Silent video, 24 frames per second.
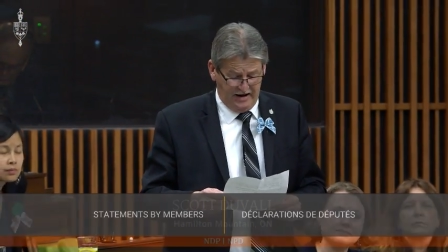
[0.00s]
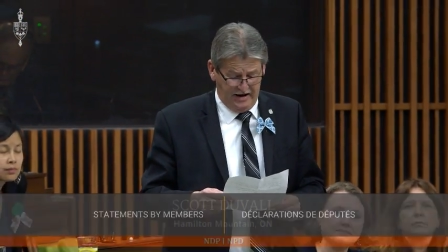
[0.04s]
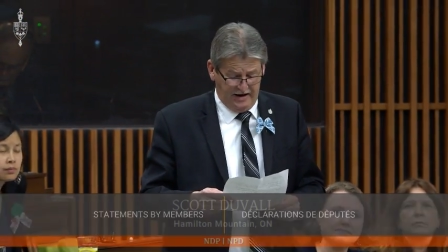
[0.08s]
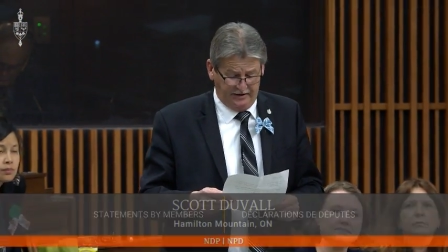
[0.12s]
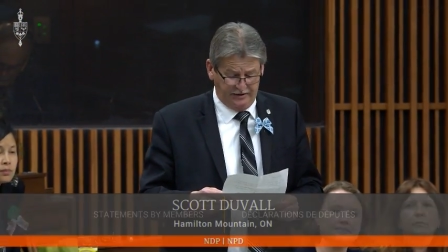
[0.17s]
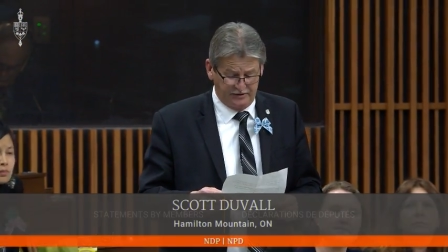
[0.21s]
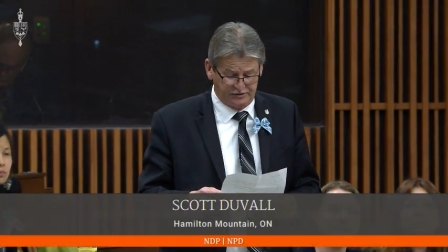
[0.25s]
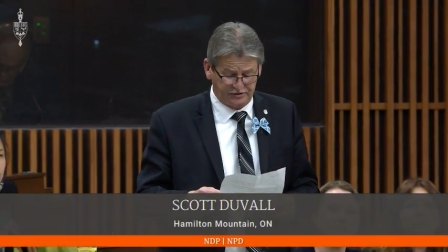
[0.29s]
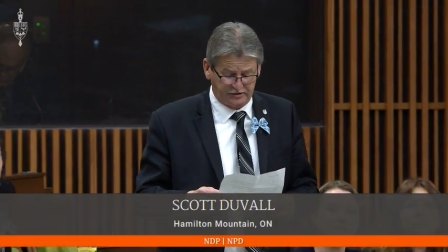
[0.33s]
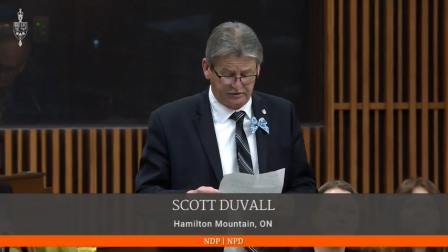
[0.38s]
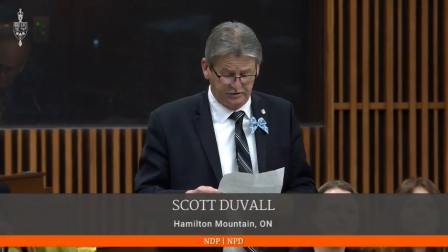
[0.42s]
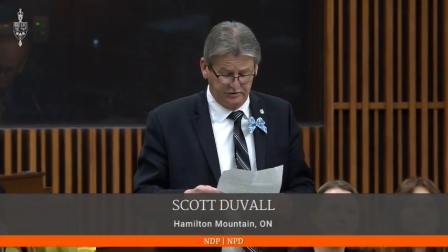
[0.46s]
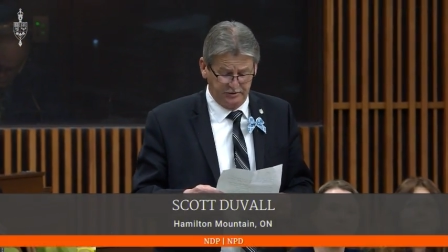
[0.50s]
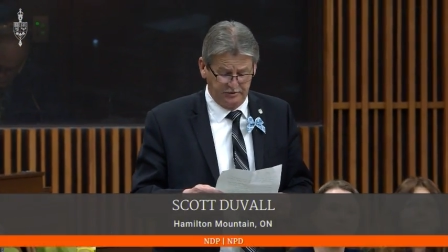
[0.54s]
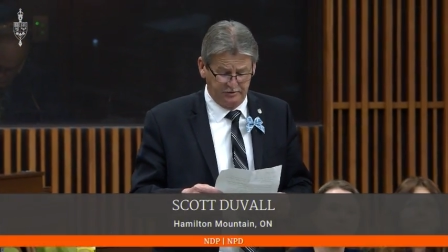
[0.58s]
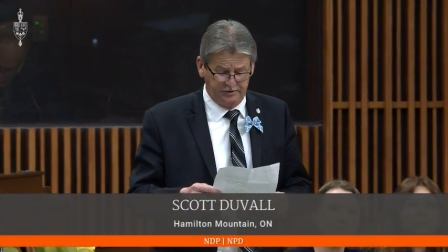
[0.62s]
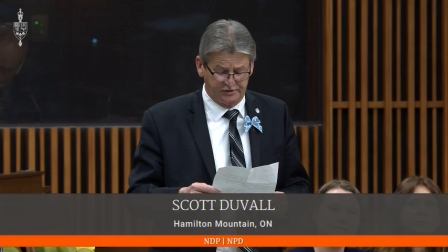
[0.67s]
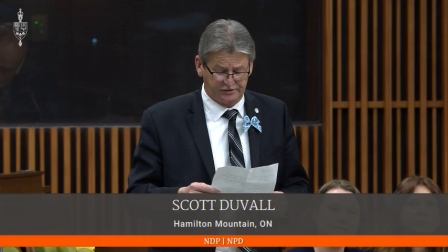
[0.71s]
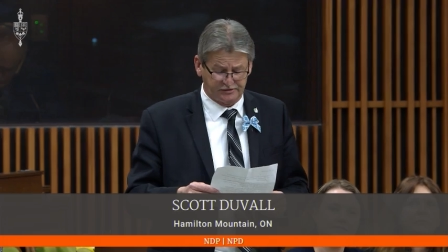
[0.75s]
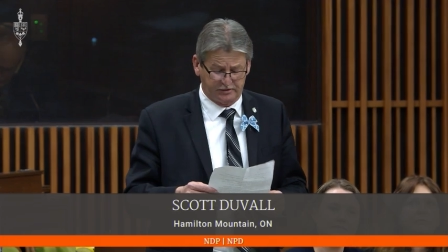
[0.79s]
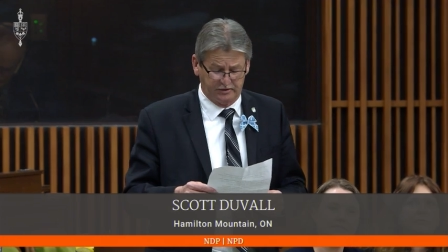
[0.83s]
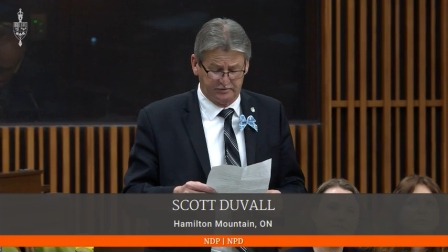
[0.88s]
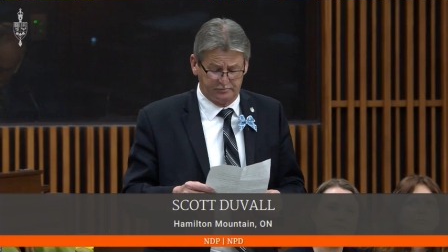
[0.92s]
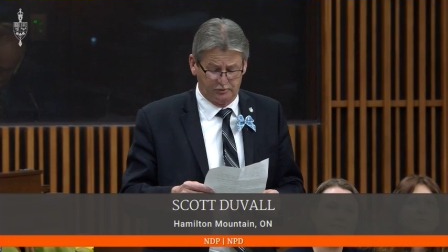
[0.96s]
and it's clear
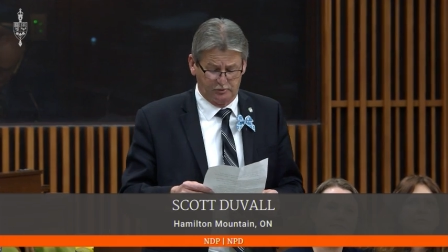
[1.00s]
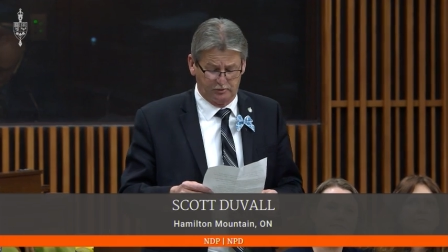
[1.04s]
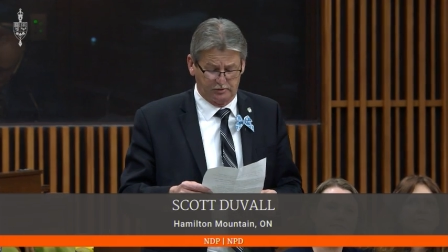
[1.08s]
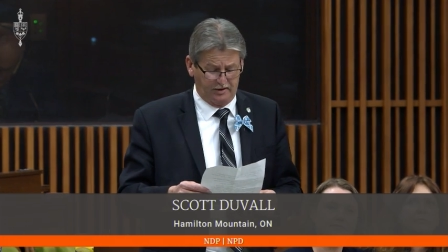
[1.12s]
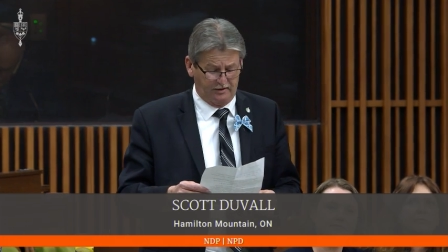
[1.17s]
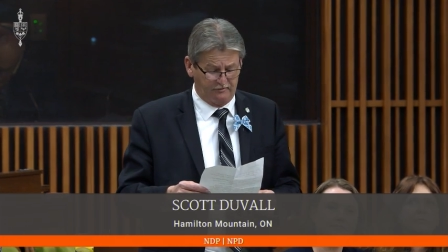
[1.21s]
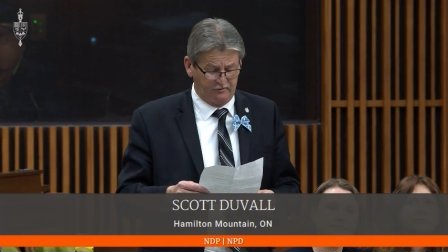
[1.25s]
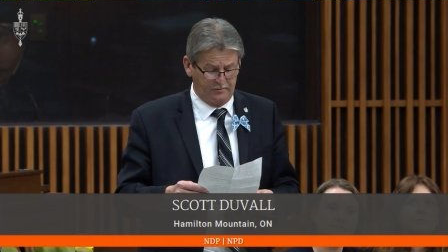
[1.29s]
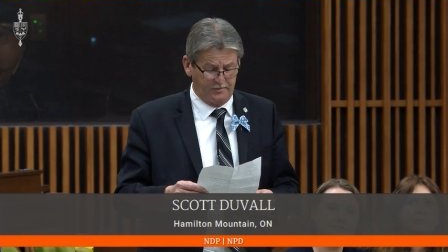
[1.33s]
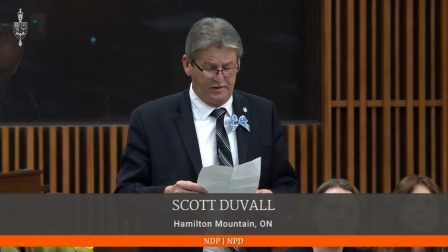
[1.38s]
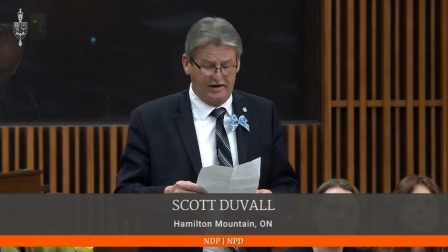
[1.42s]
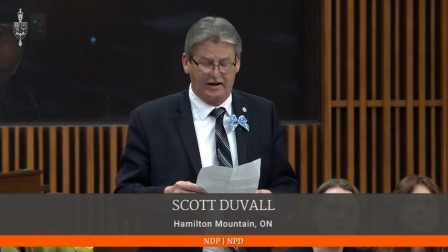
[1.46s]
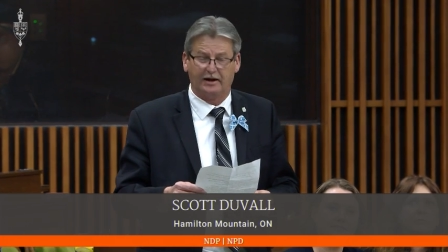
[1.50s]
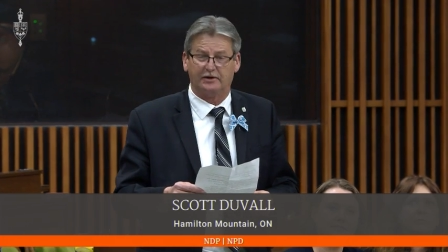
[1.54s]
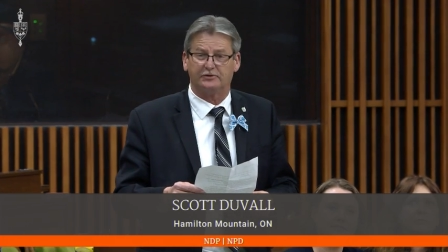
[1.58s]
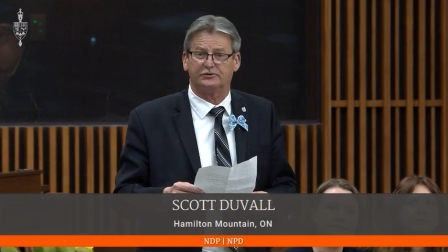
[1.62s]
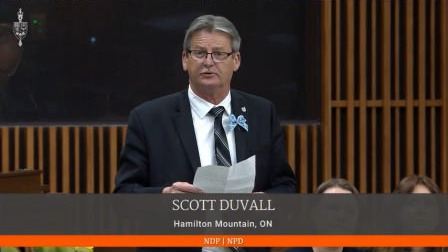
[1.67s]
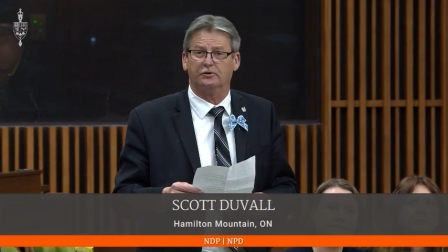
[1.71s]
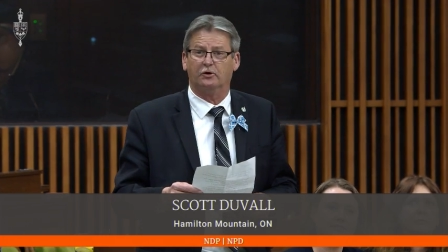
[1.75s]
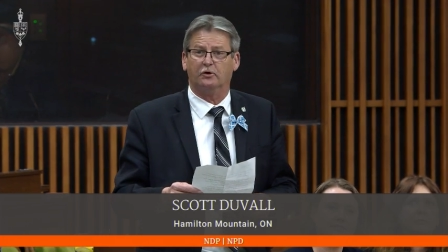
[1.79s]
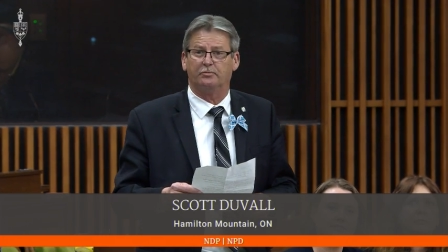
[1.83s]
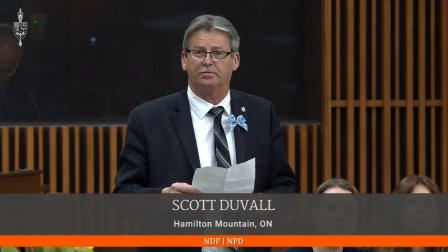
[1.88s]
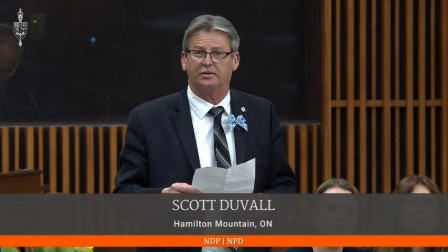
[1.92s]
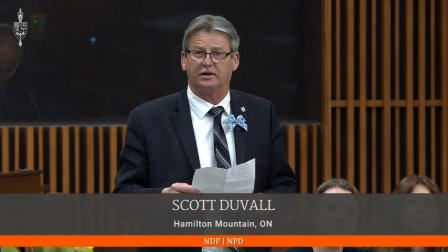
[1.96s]
this Liberal government has
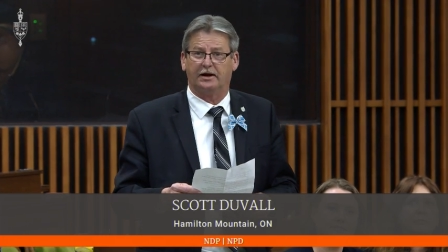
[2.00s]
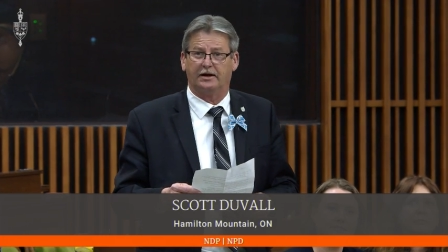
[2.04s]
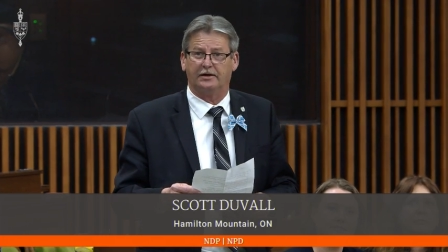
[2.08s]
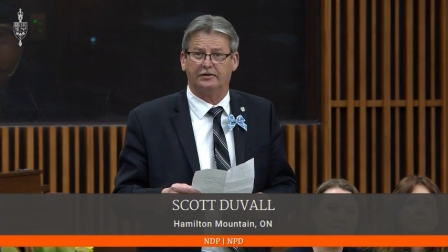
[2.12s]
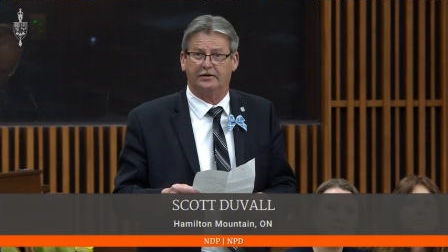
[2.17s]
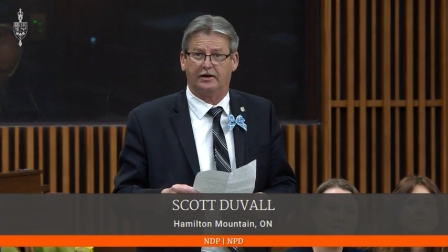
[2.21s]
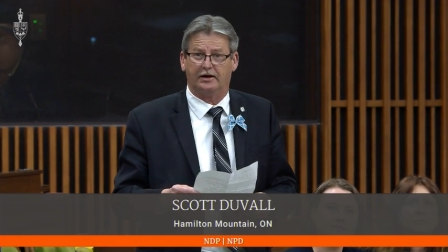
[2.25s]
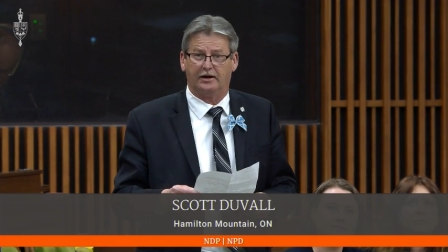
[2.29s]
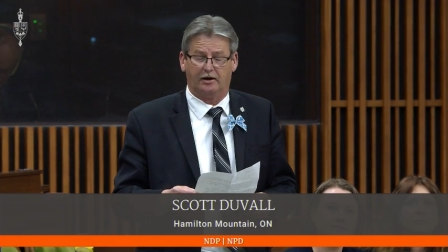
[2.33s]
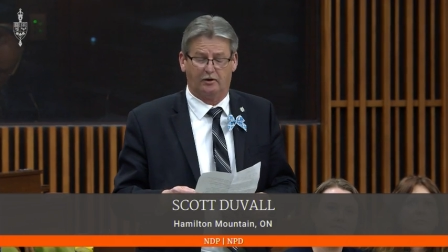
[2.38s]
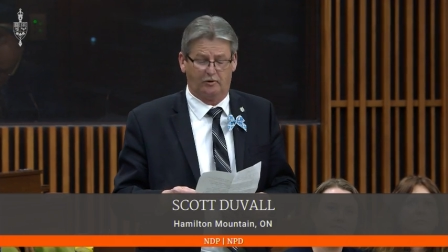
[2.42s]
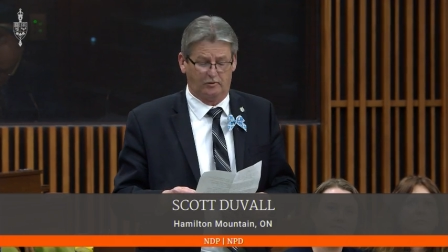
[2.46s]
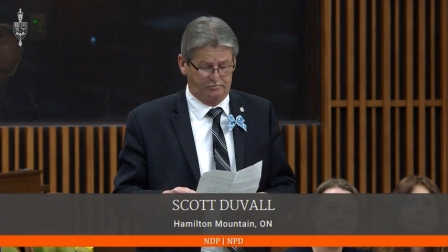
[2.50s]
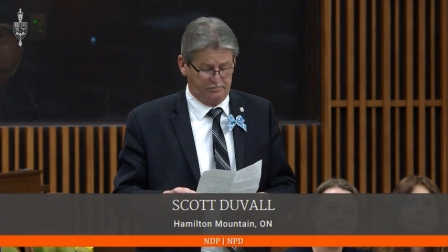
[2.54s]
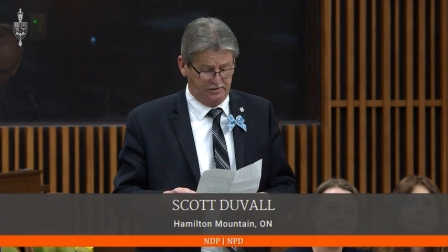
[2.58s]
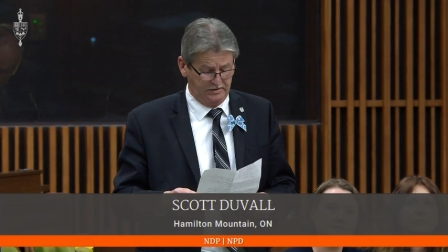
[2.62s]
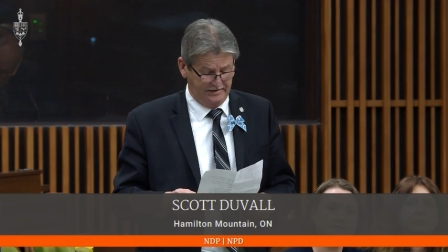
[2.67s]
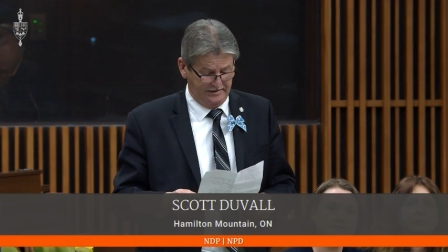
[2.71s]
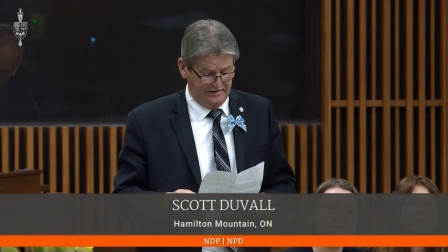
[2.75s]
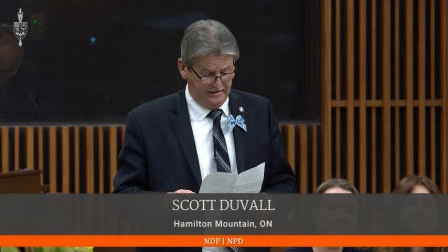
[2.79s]
no plan to help.